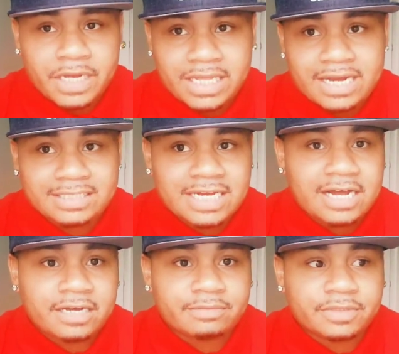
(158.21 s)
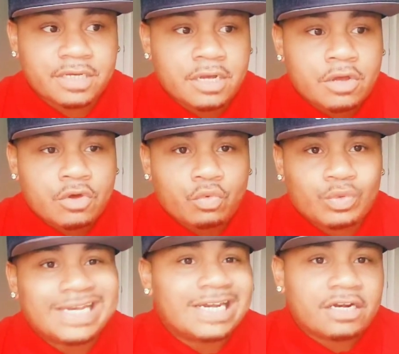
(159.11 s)
A lot of times
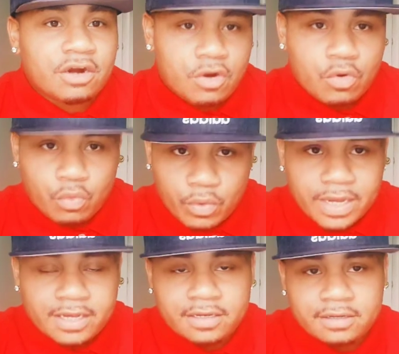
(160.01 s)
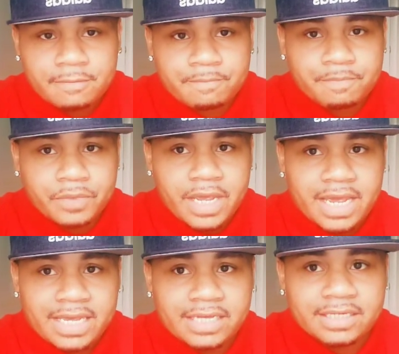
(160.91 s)
we get in our own way,
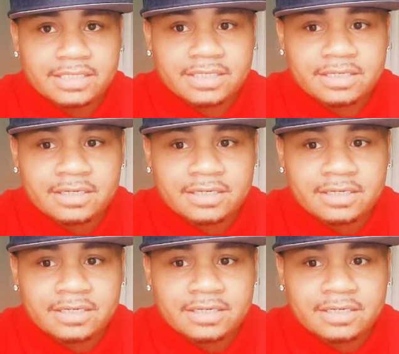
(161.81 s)
and